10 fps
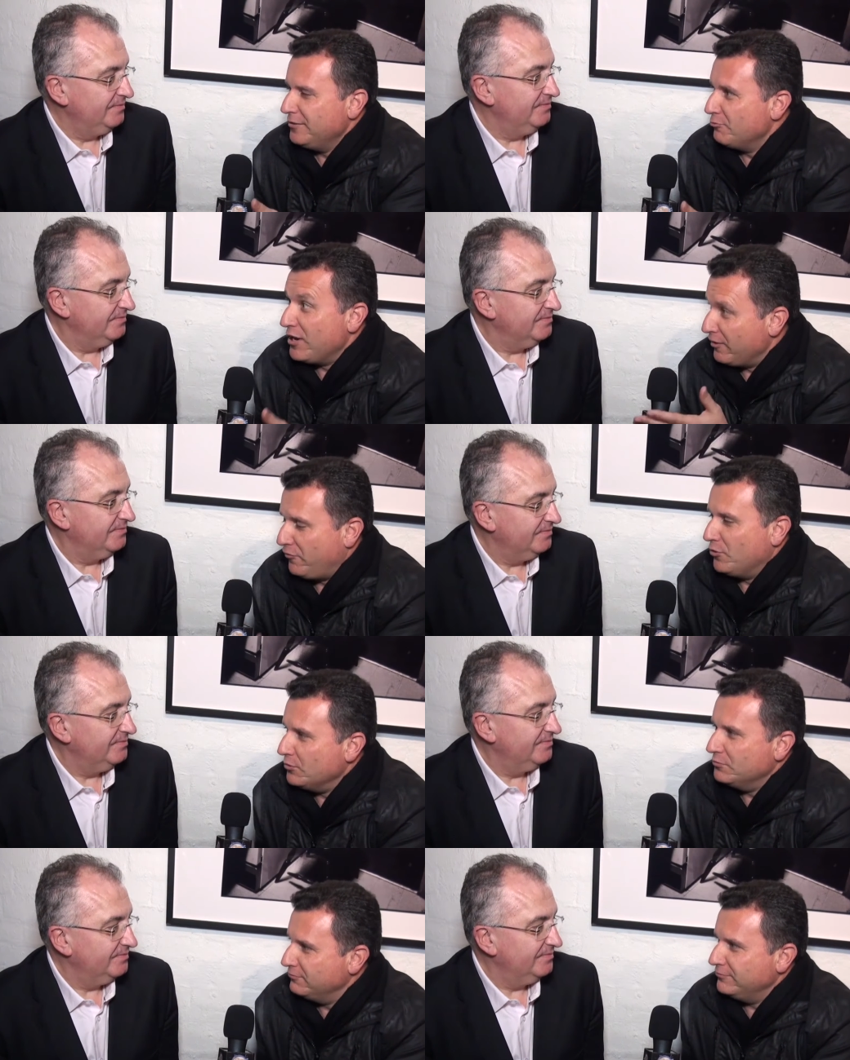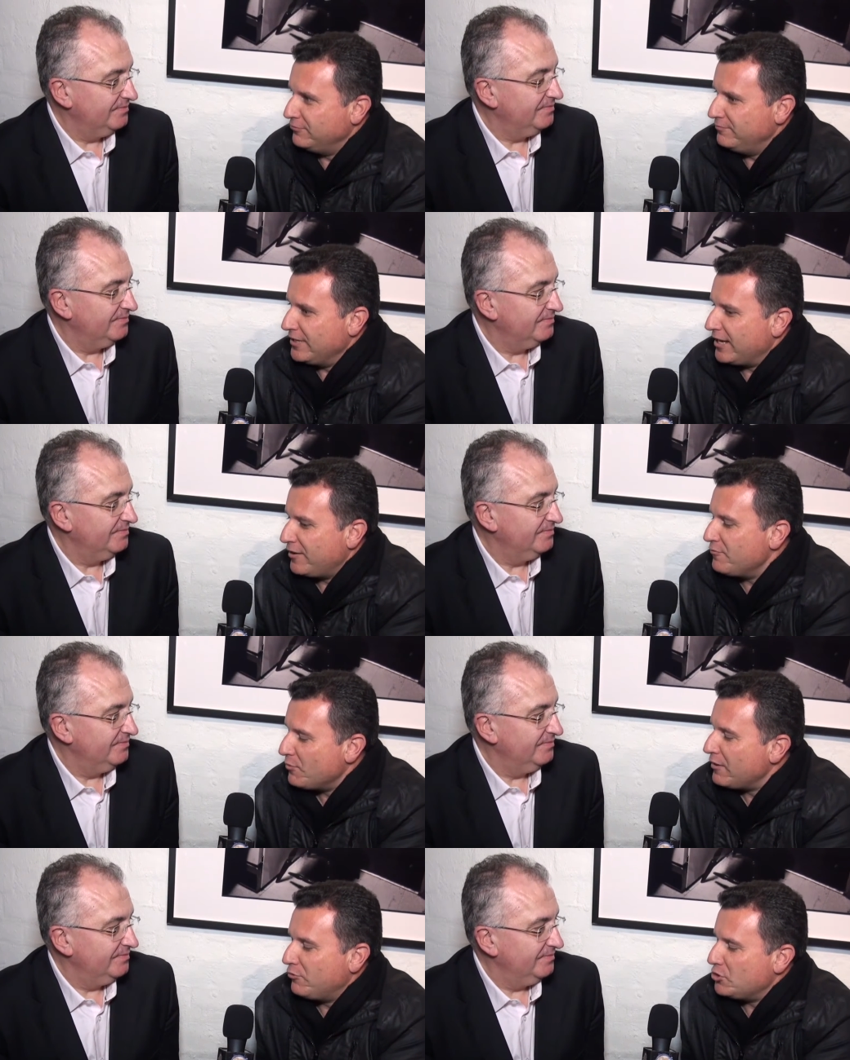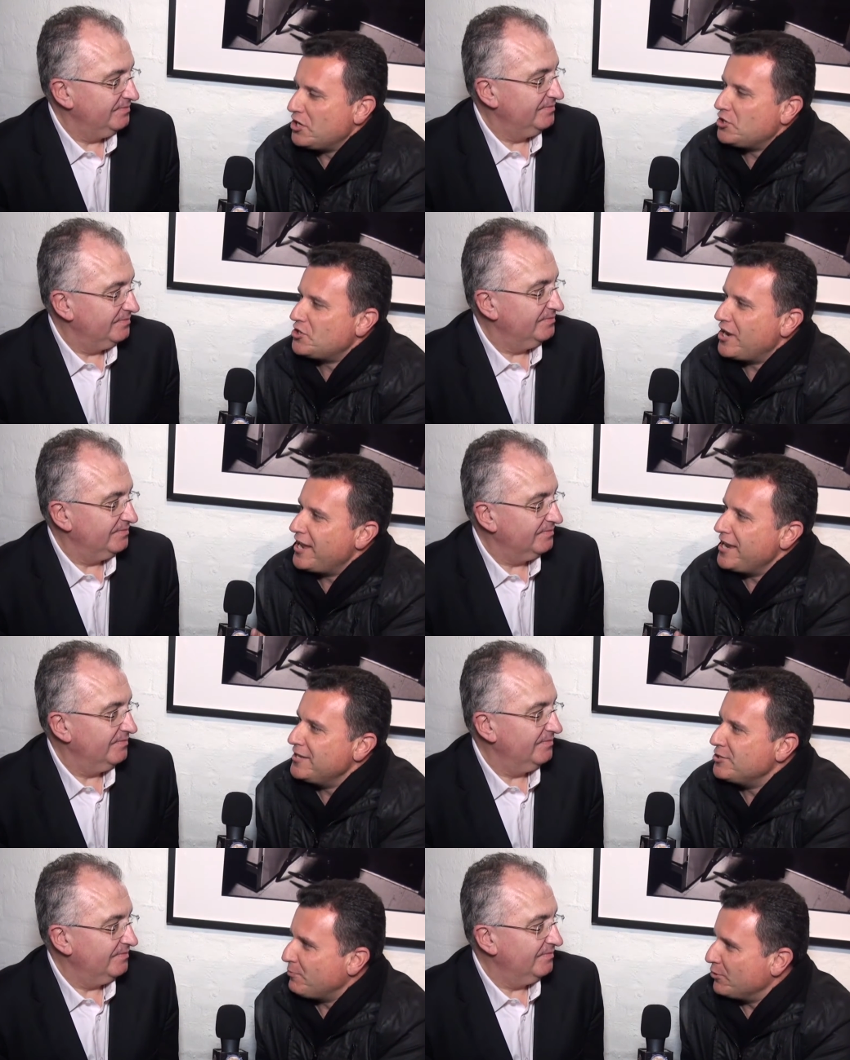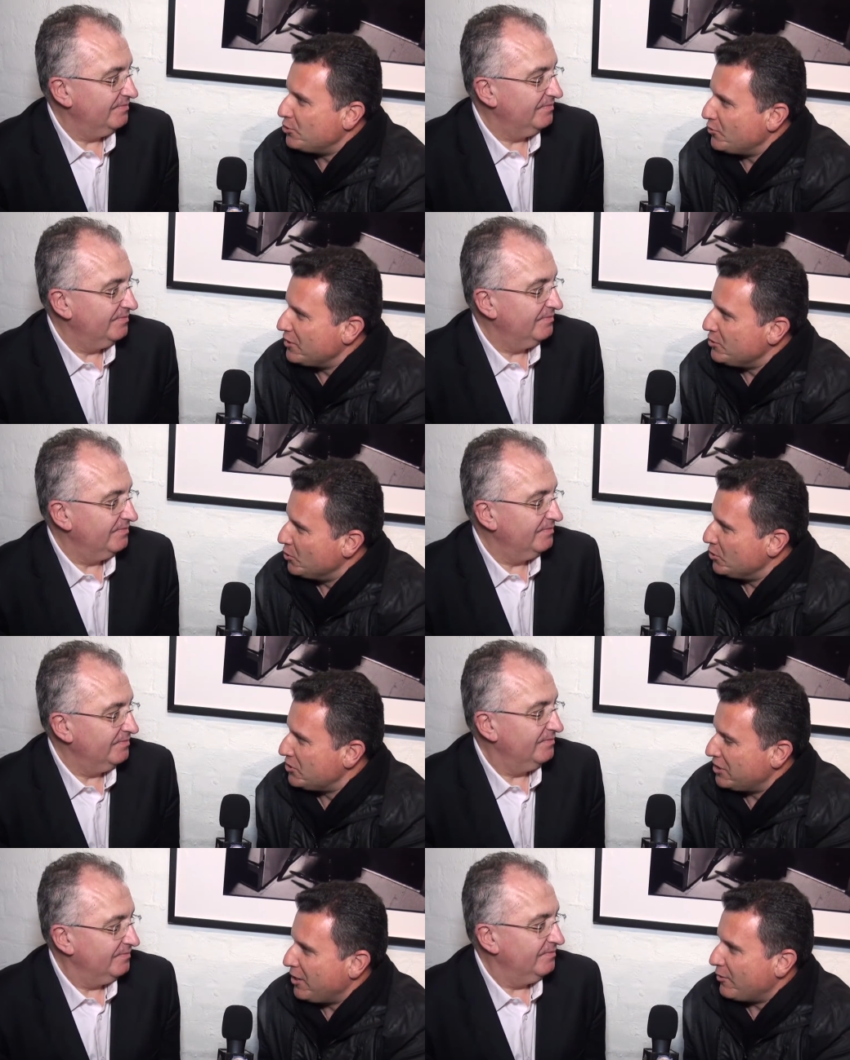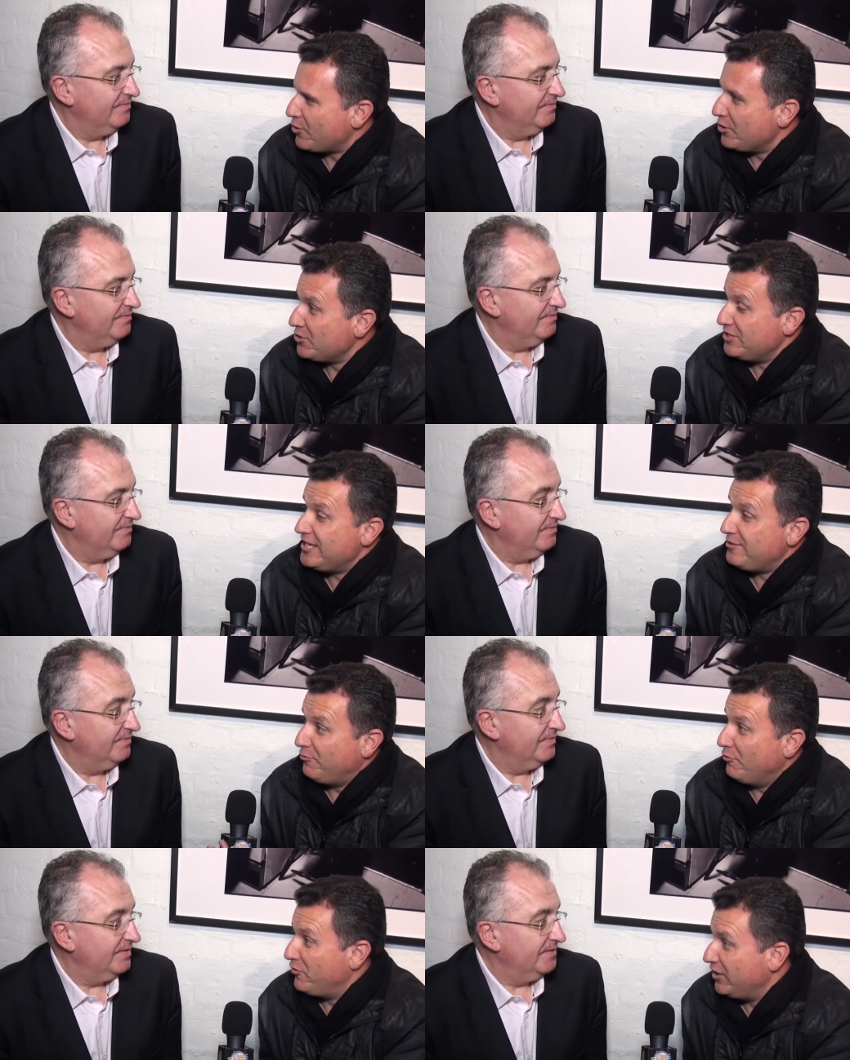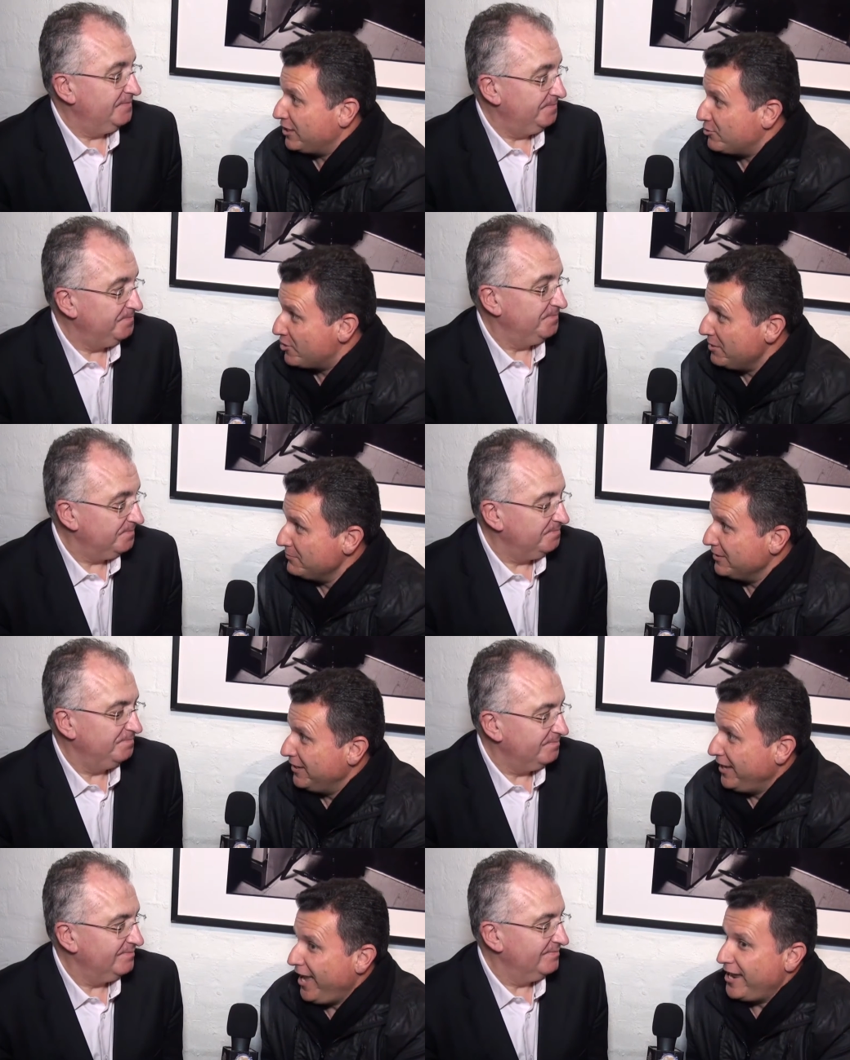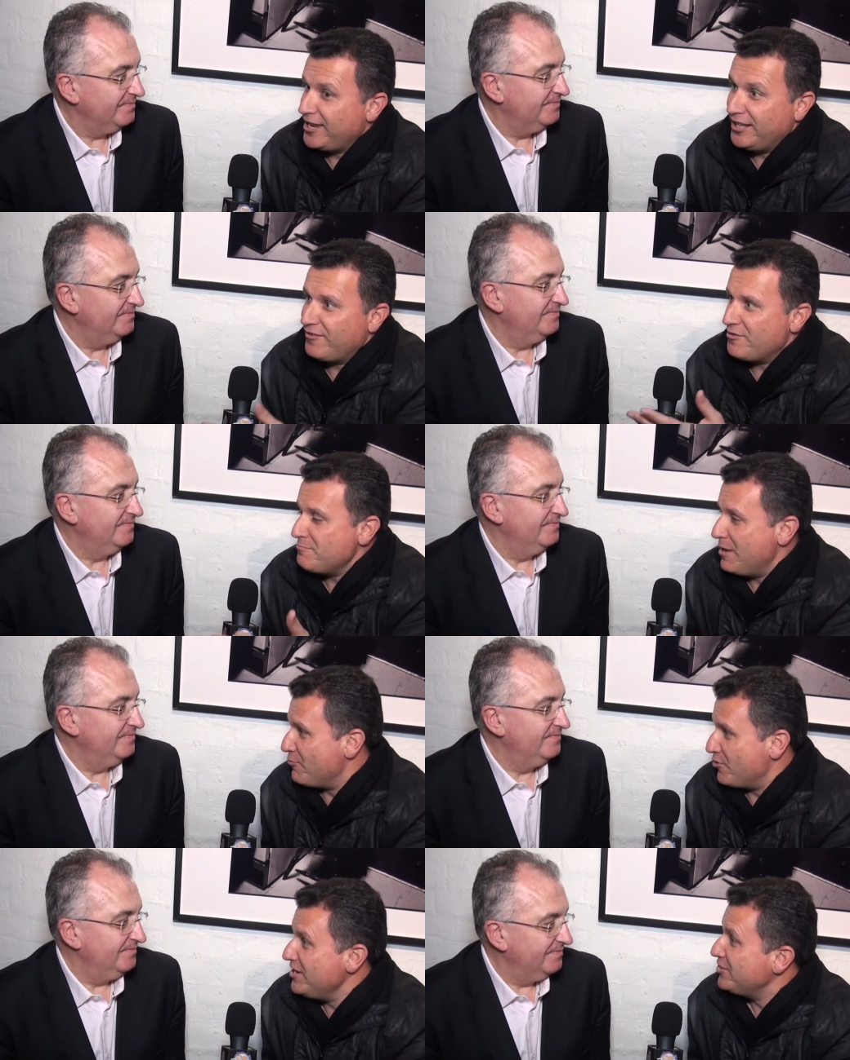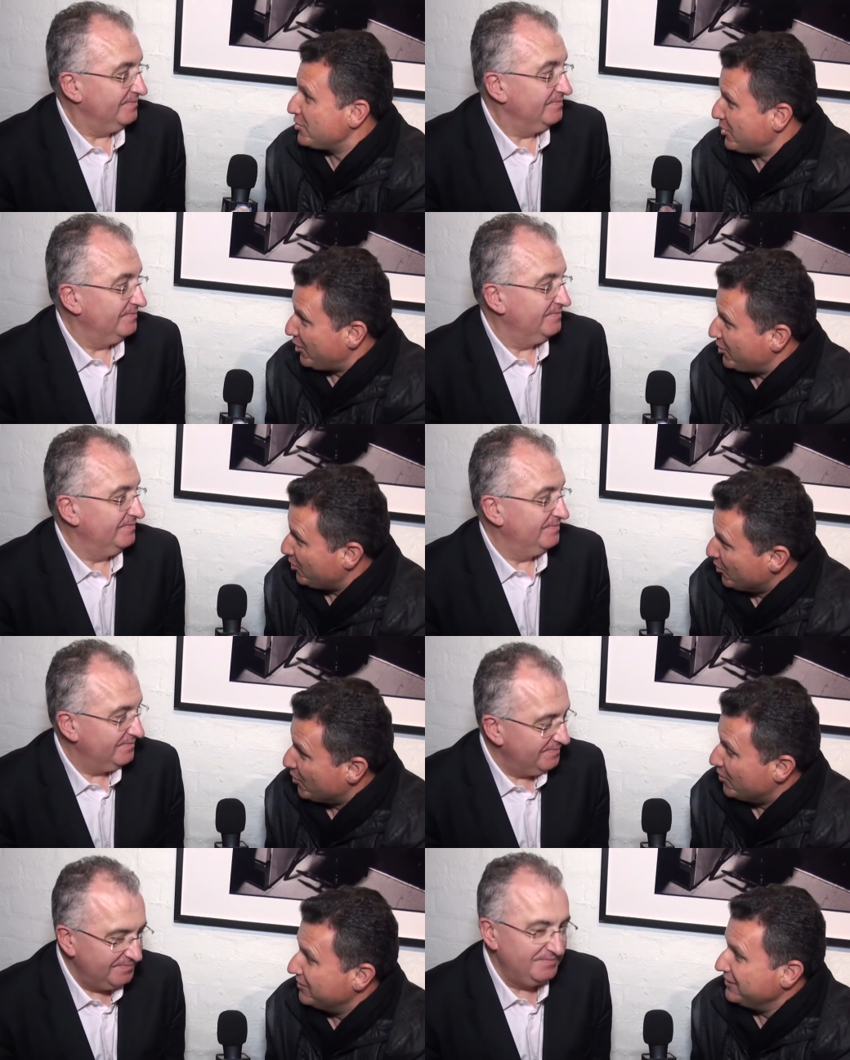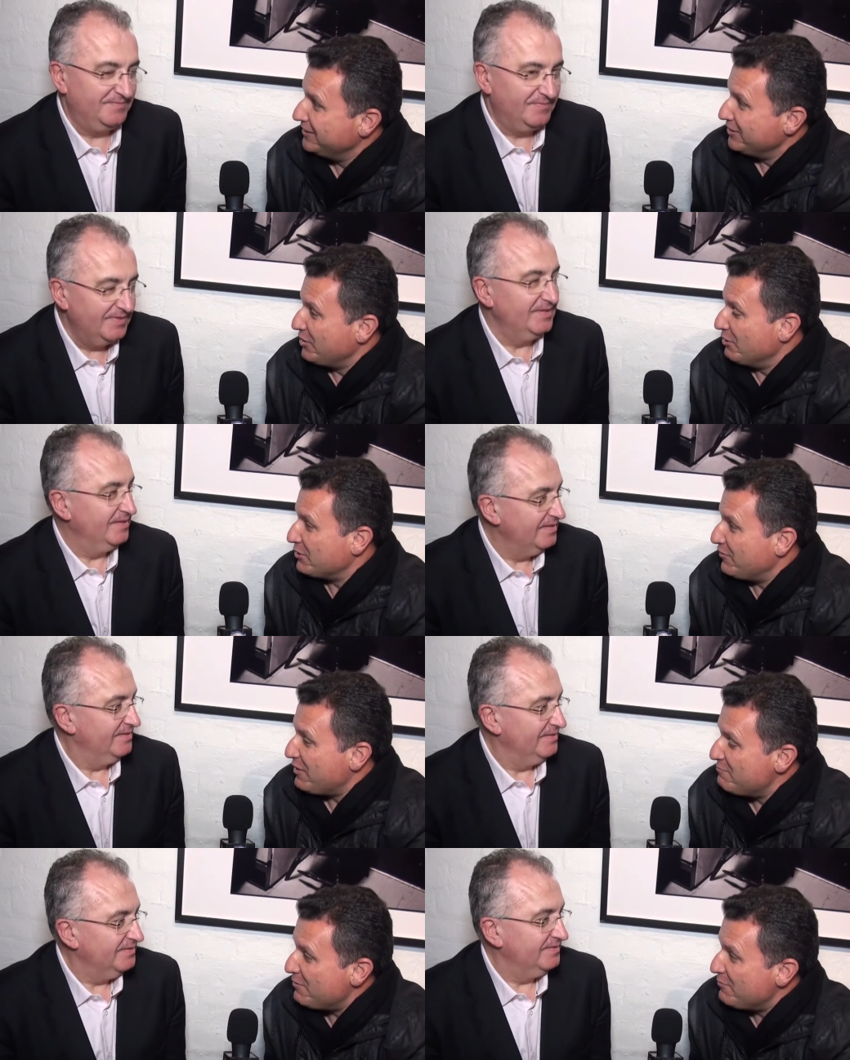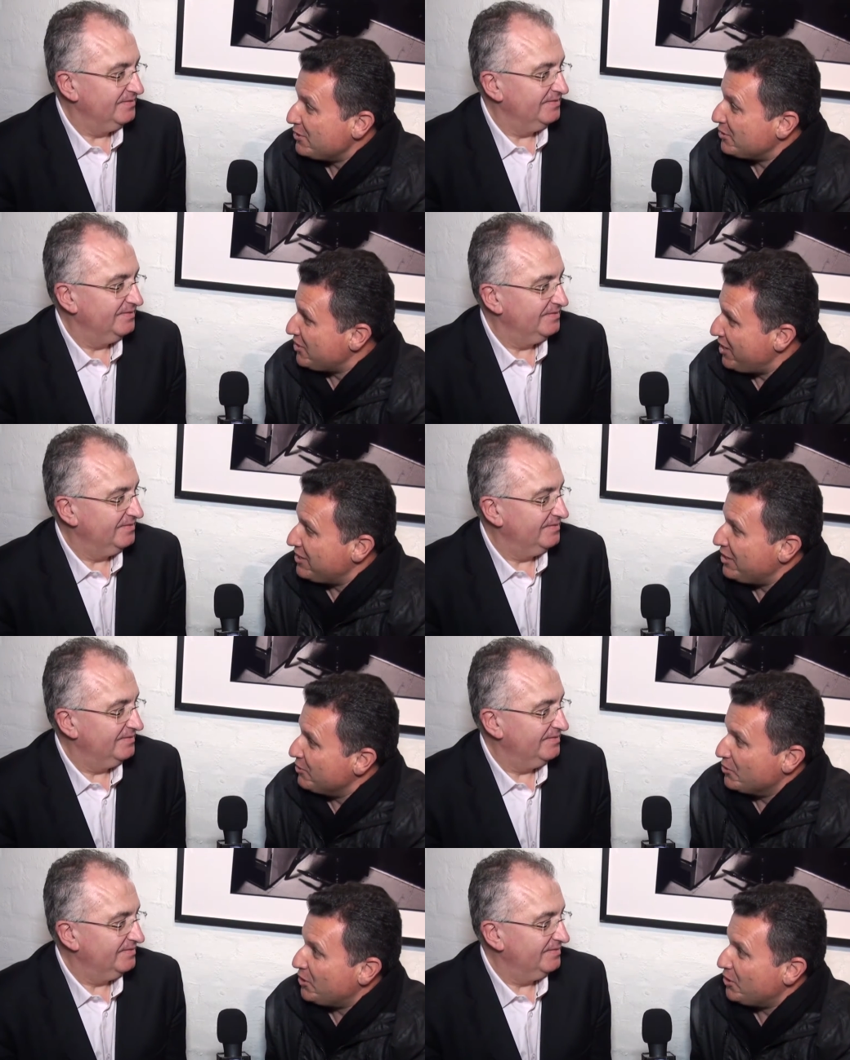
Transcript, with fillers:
Speaker 1: wonderful, you know, giving wonderful gesture in sponsoring George to go across because he's fulfilling a dream and he'll have a memory just like your girls have had memories. Because no doubt your